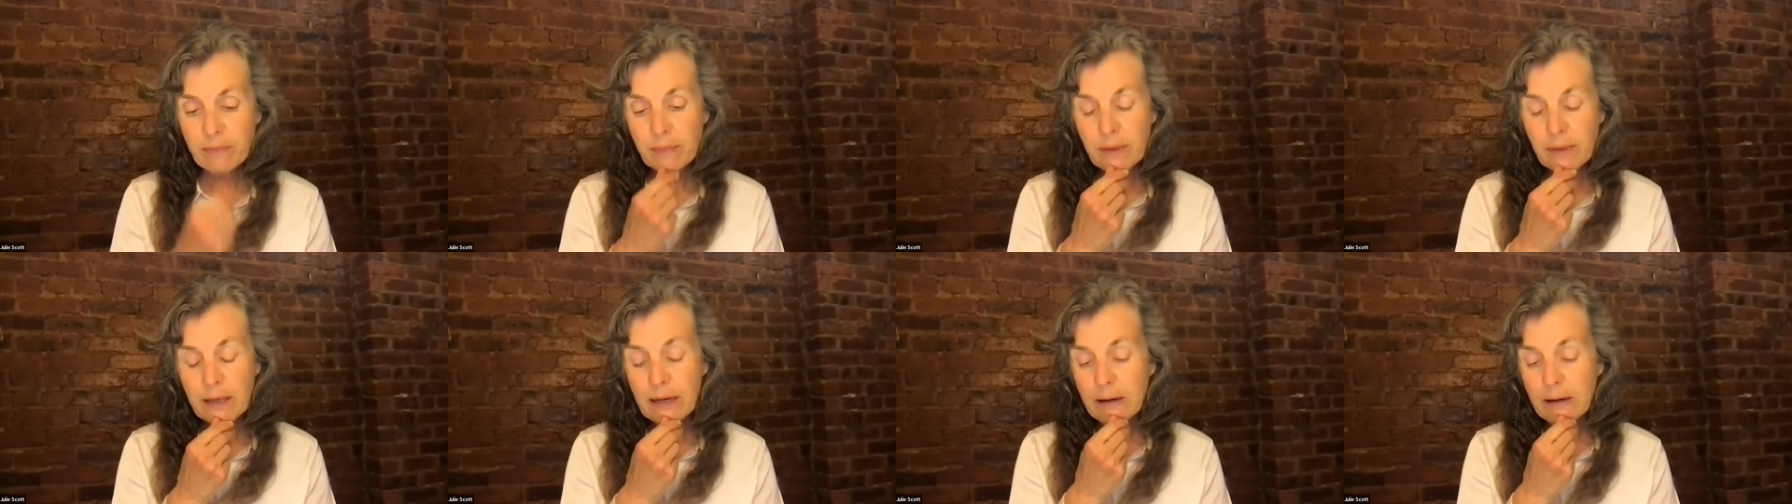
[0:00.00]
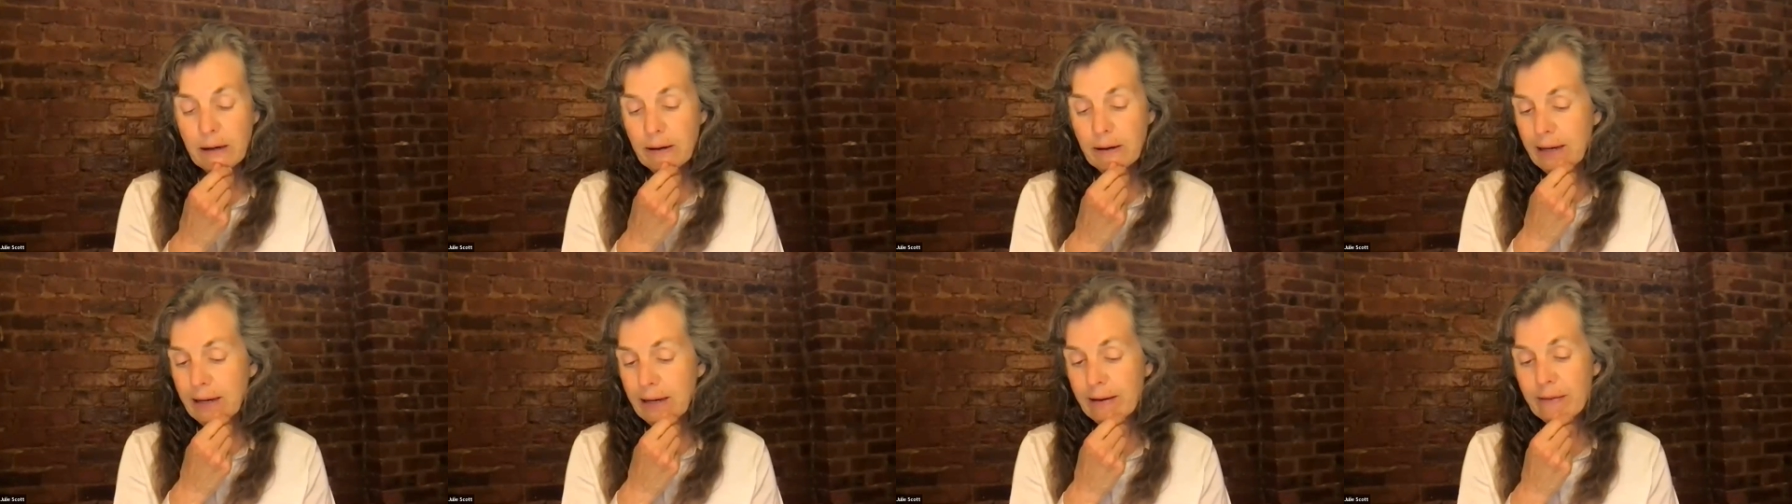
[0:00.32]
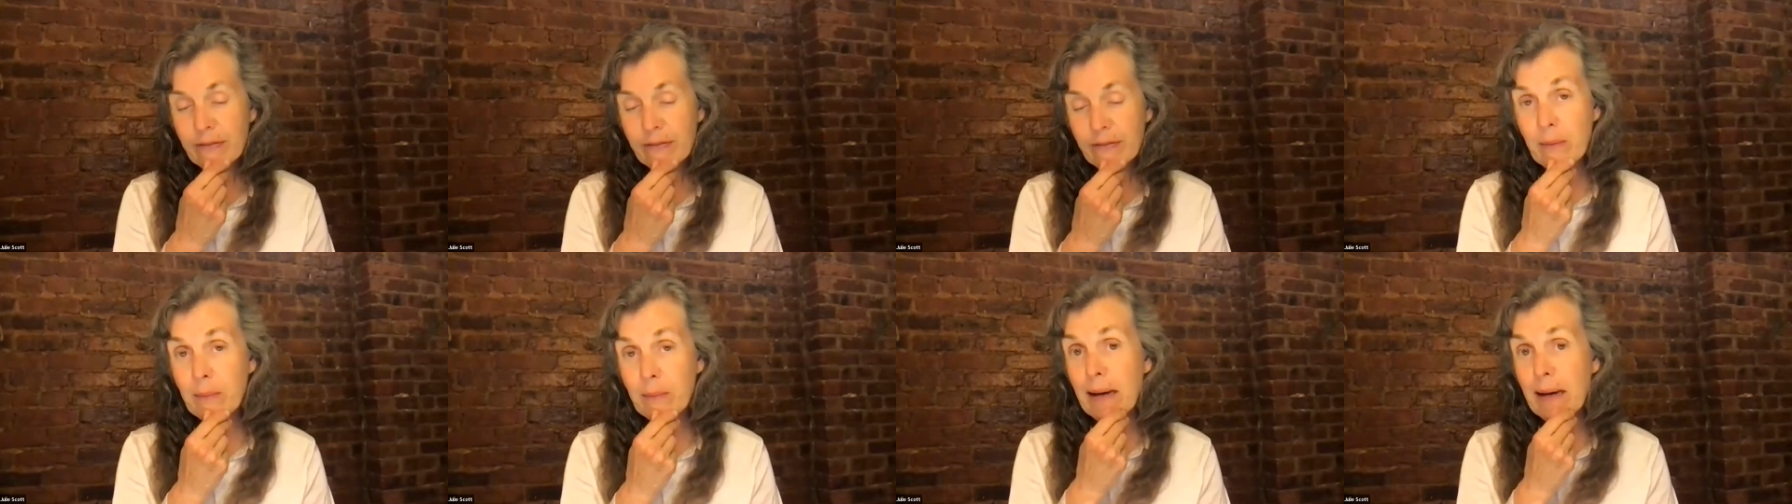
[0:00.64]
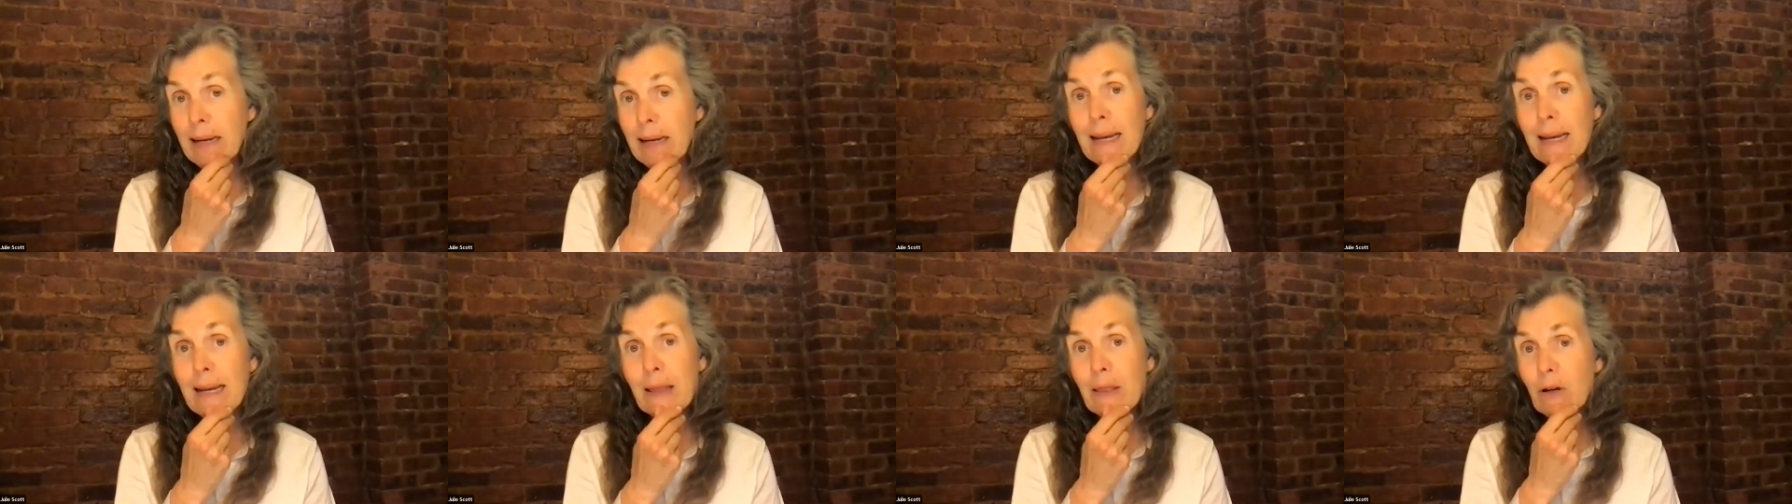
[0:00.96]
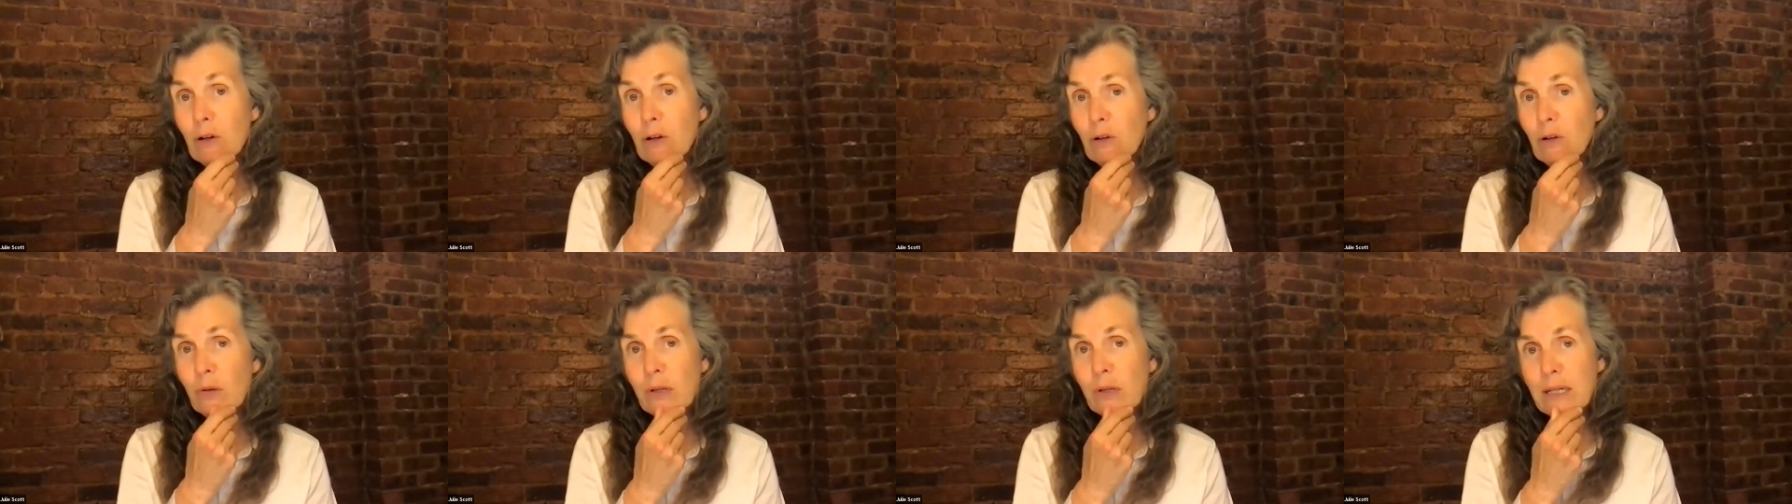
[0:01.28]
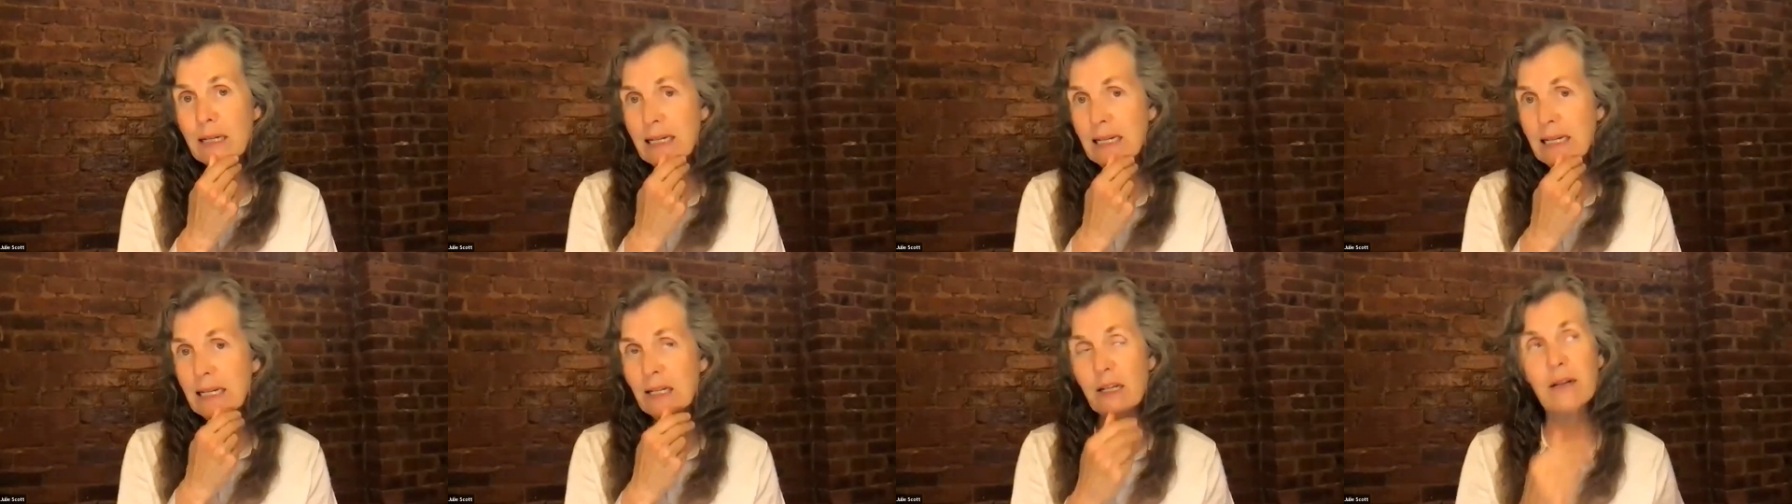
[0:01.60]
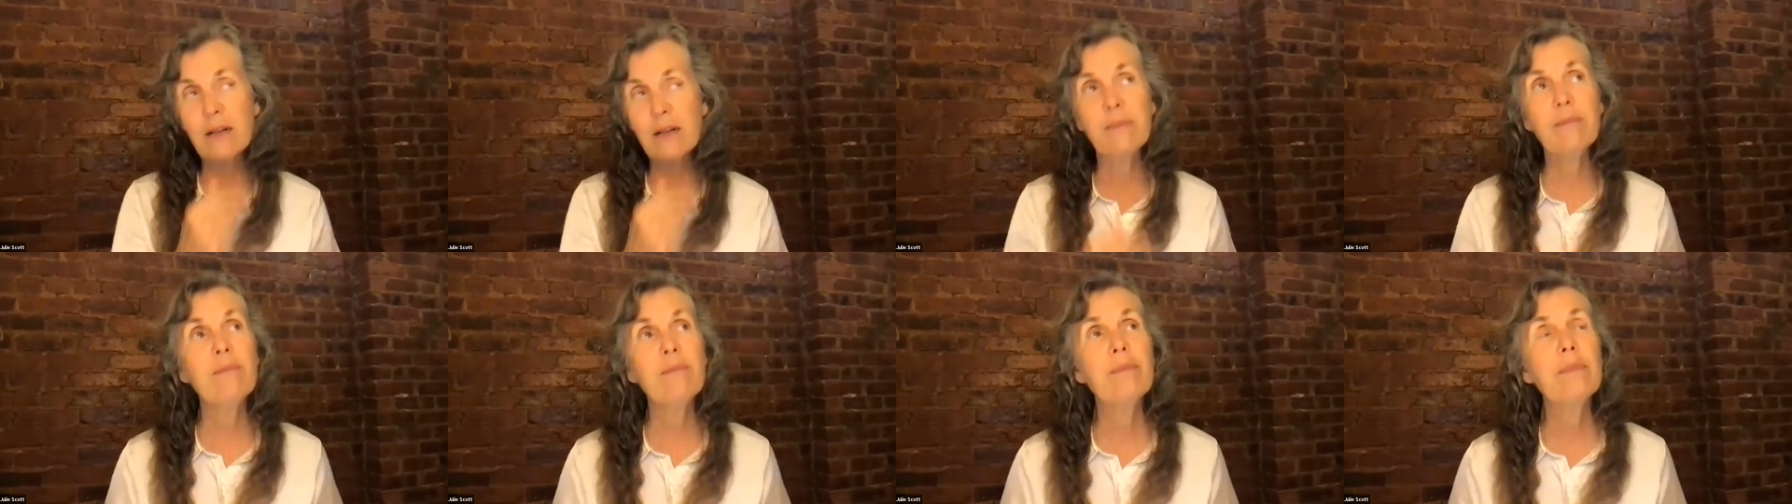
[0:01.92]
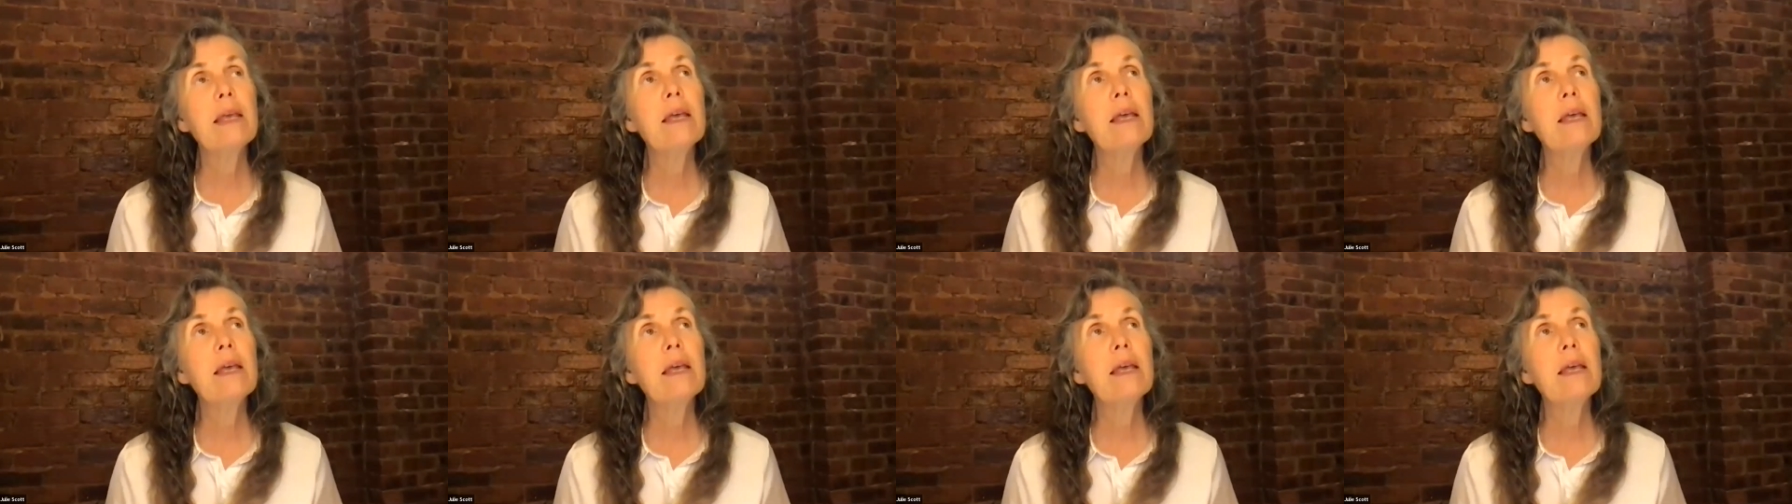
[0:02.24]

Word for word: hearing from another tradition